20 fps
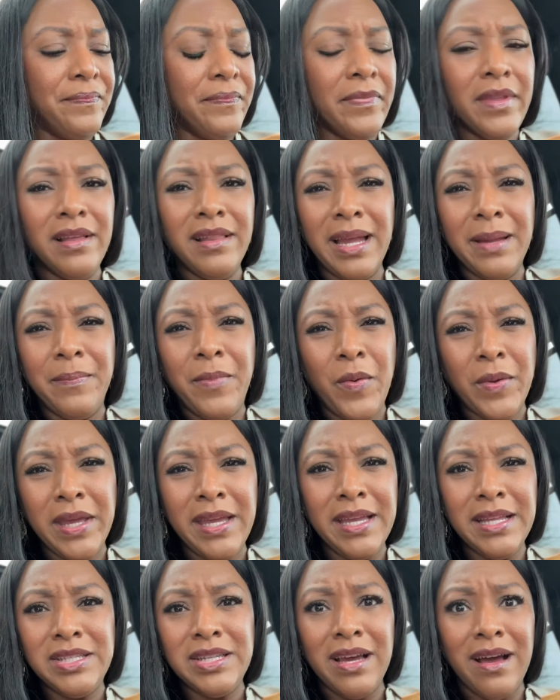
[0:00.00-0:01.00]
like poking
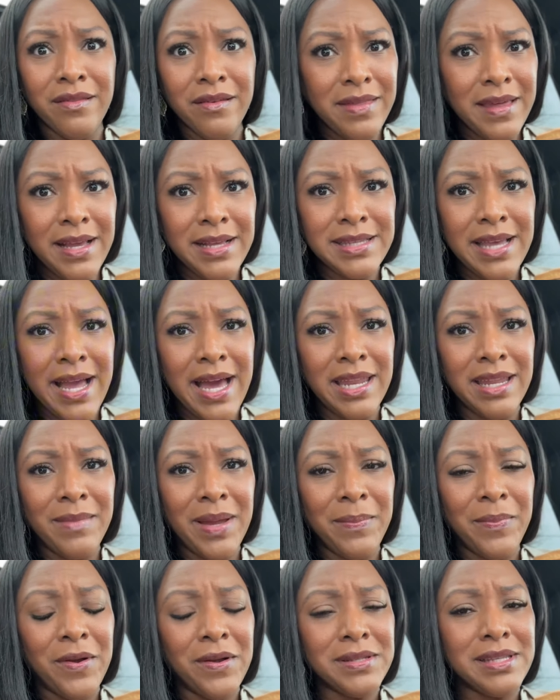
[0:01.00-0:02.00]
into other things I had in
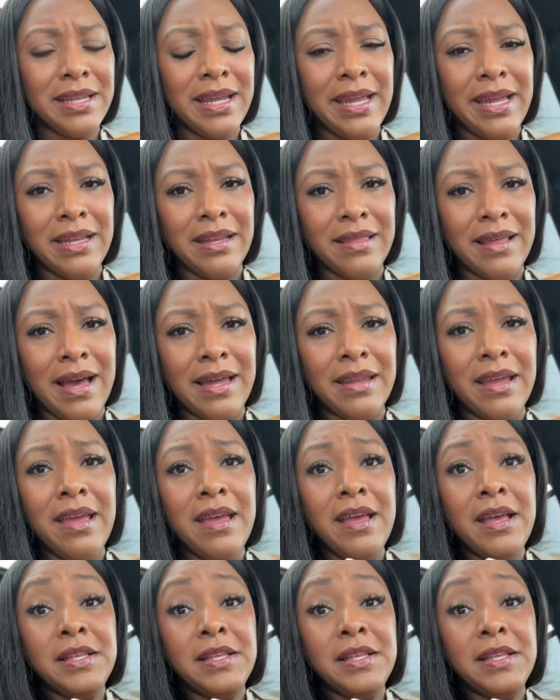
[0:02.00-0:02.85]
my purse, and I hated that.